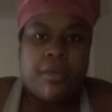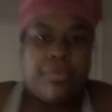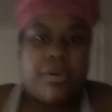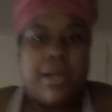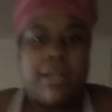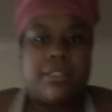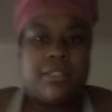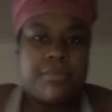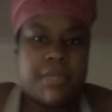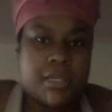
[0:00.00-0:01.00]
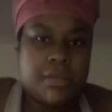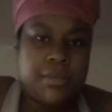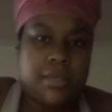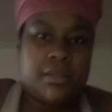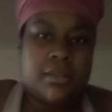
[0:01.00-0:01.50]
prior to
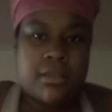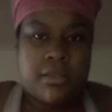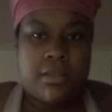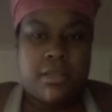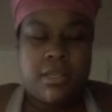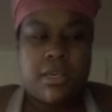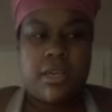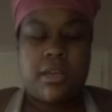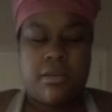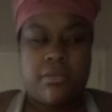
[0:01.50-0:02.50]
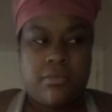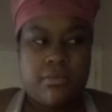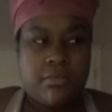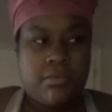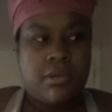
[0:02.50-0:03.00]
becoming keto.
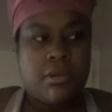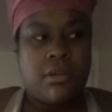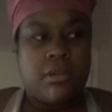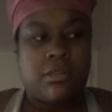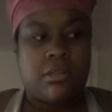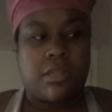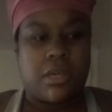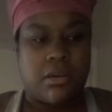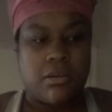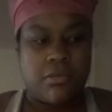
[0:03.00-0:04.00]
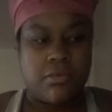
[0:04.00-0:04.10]
So,